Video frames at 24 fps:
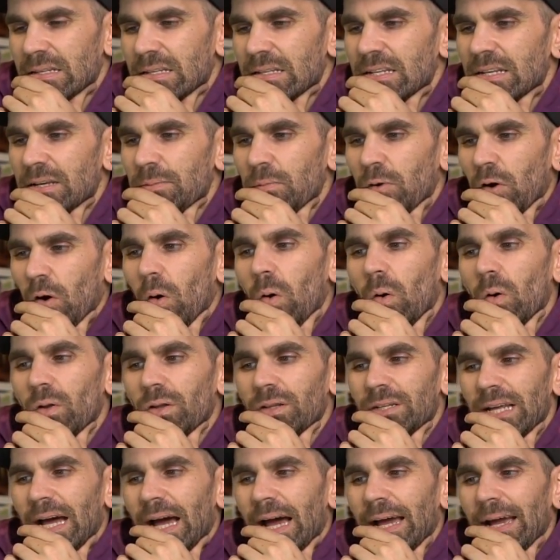Tim Cole,
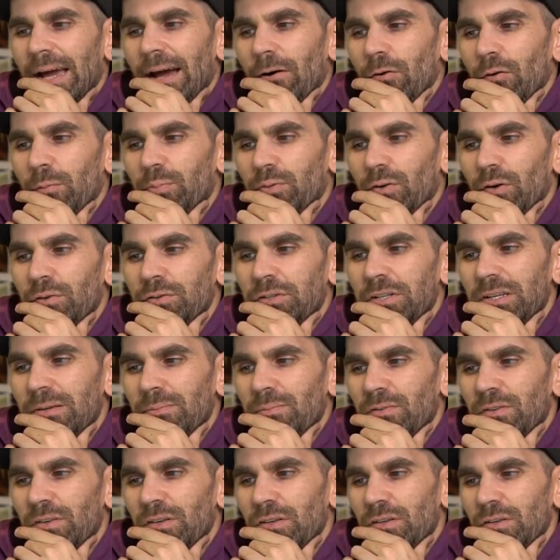Dye, our pro
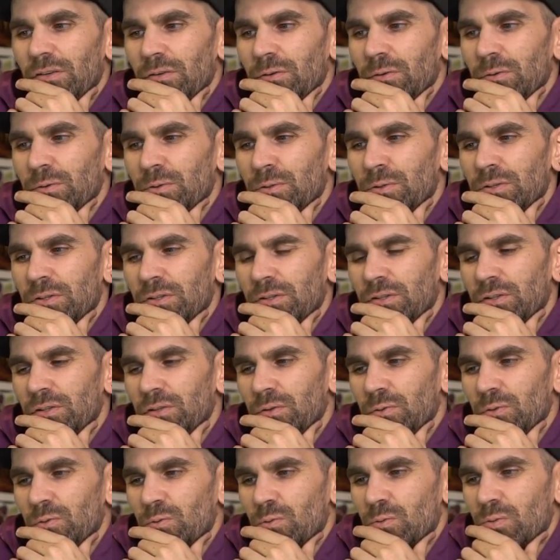teams used
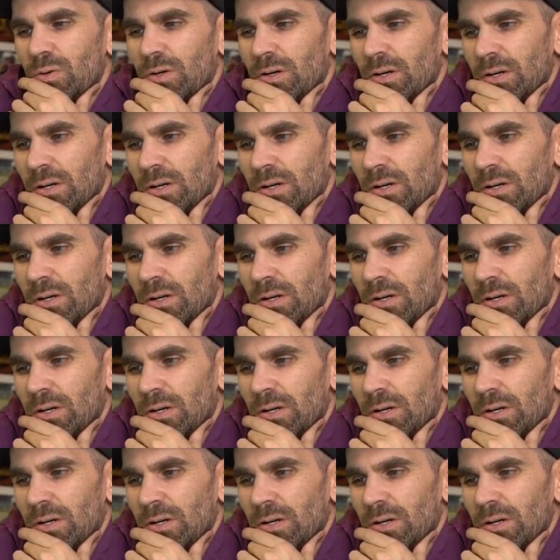to